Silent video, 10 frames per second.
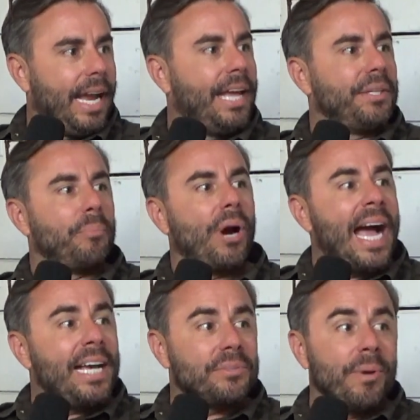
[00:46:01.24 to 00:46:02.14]
And the
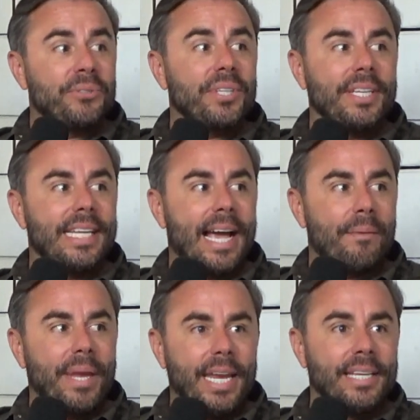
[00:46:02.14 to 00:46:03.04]
prize most of the time
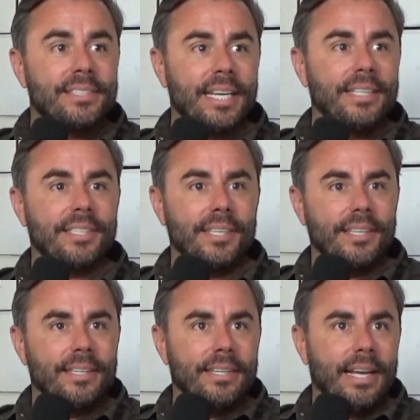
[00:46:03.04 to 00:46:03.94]
isn't
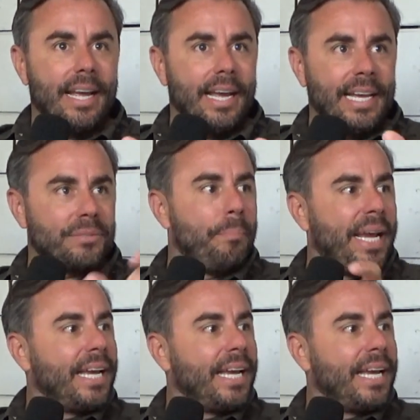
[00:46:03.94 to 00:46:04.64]
as big a